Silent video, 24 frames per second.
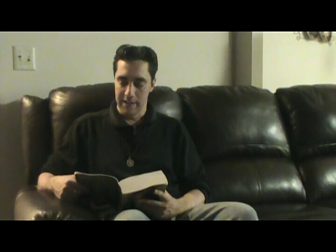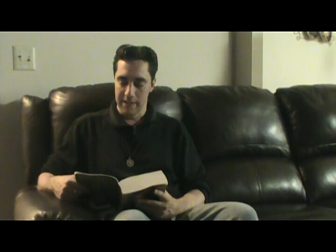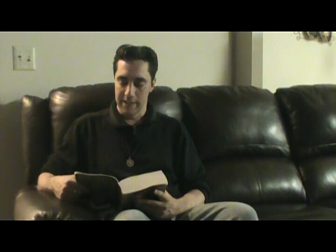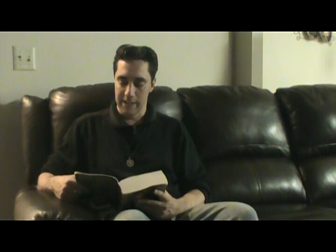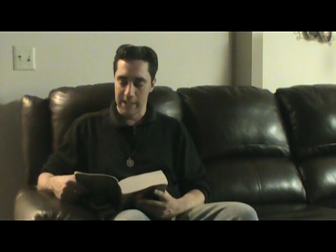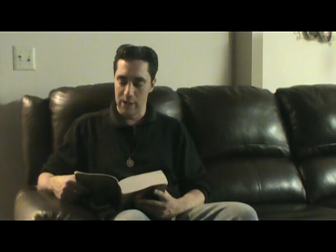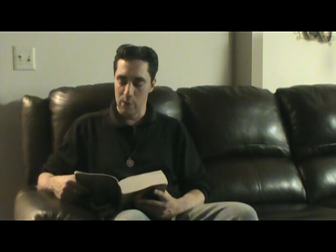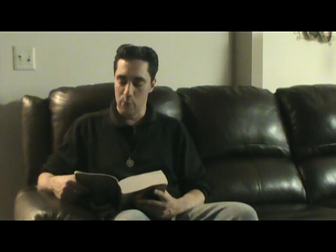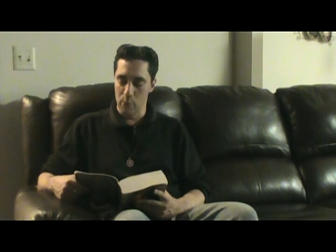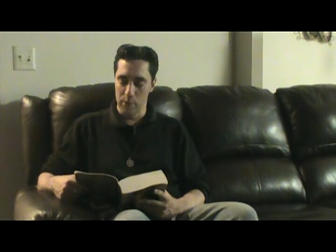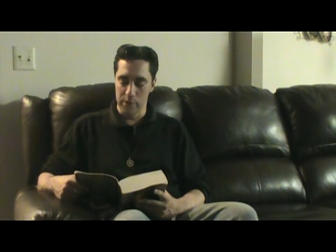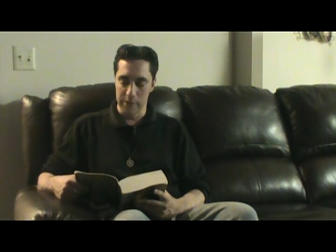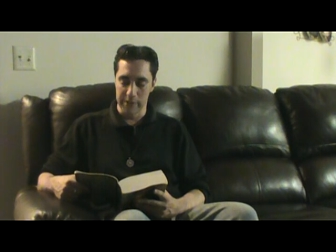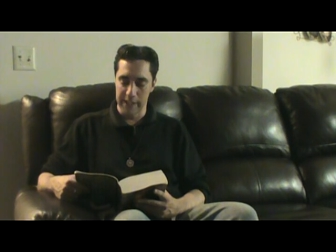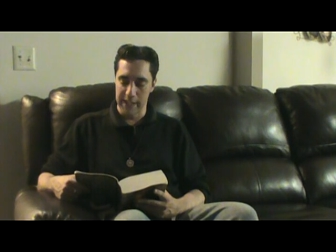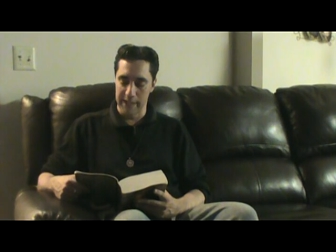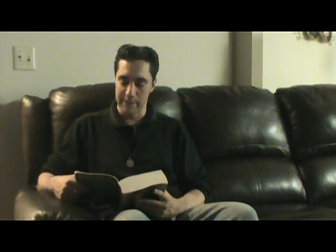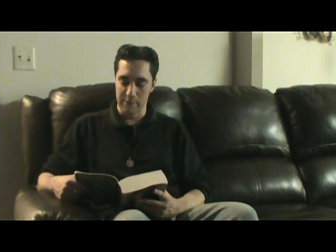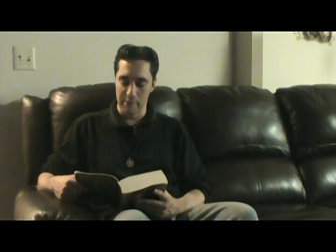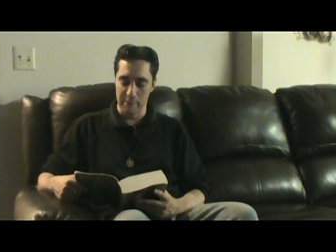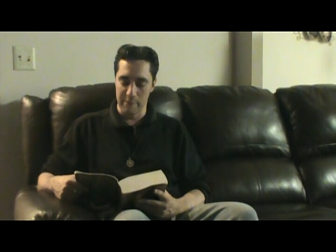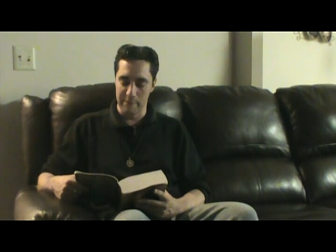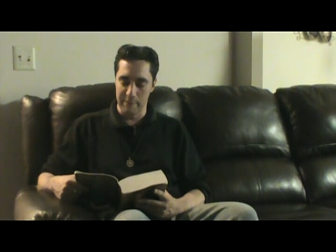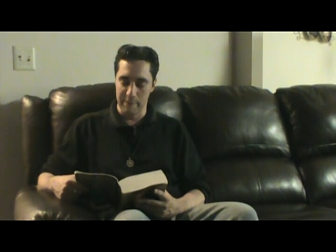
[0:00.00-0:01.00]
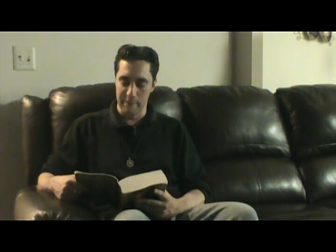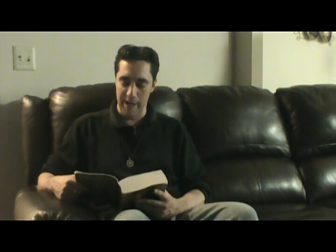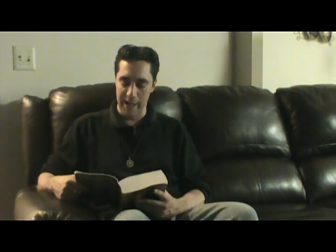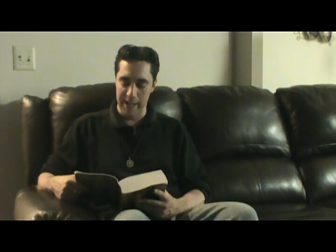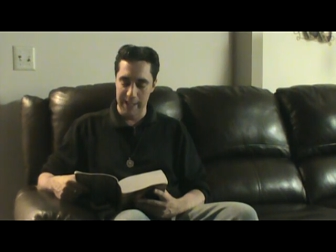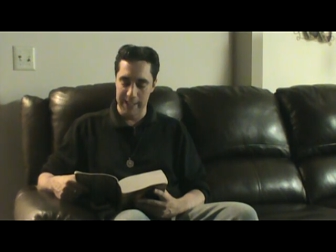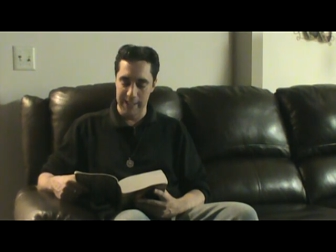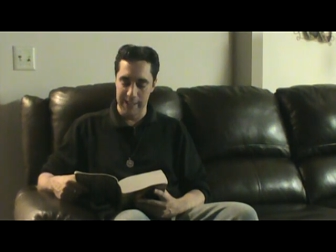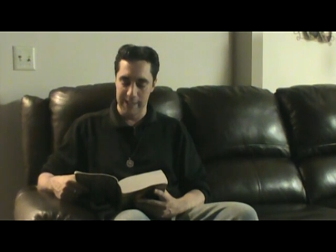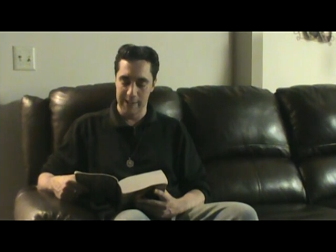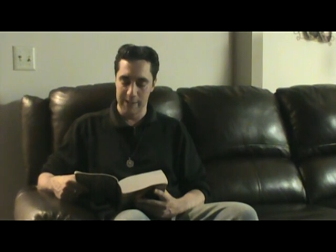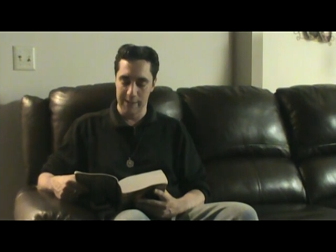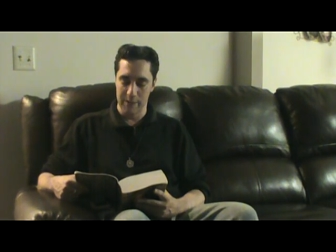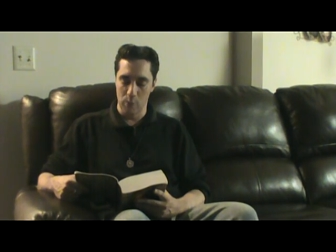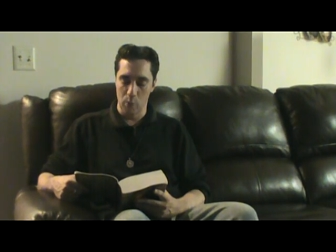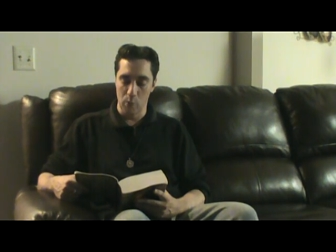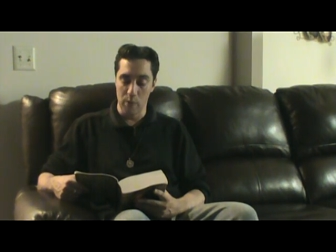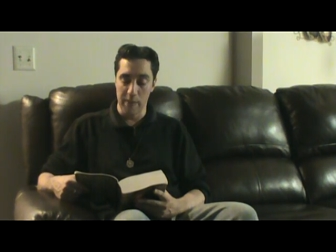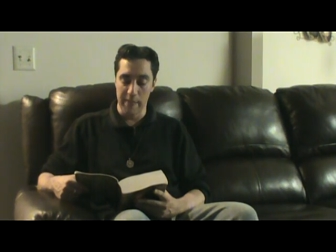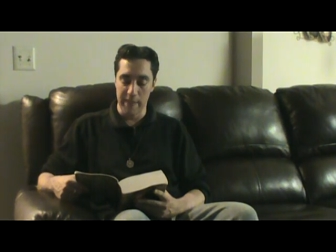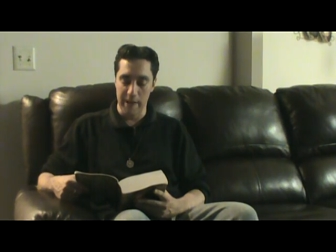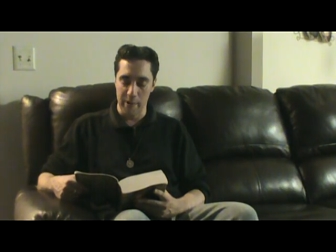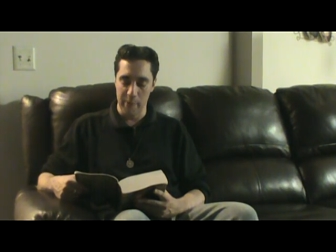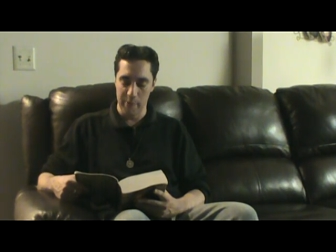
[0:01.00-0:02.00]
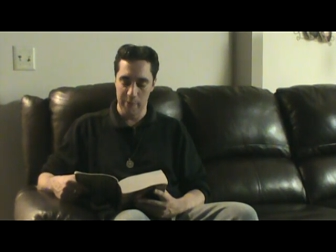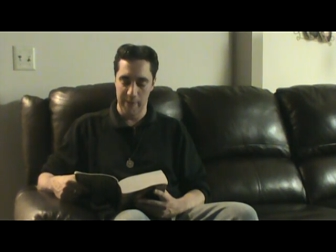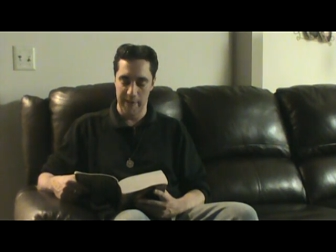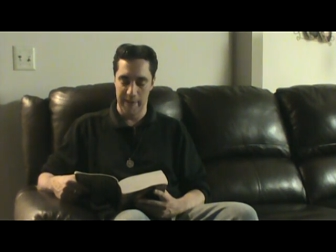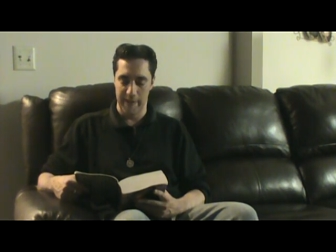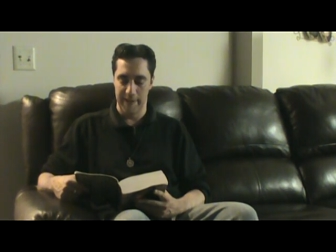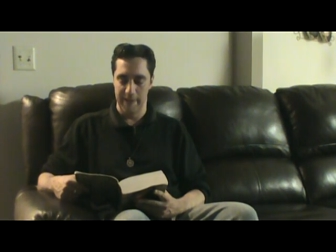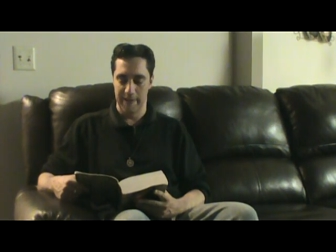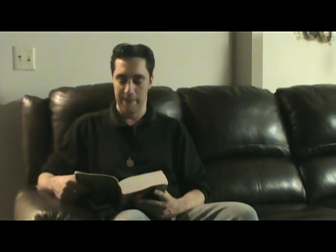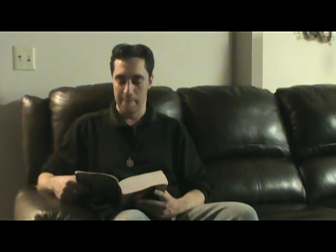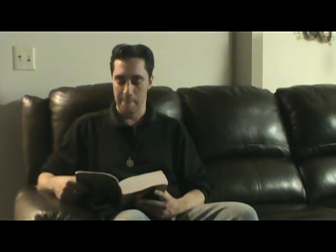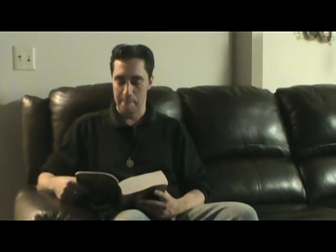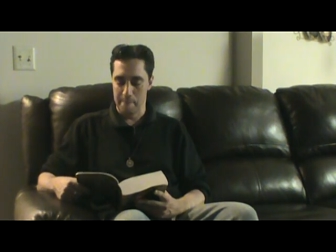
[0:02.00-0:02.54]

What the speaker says: thou wilt never find it without thee.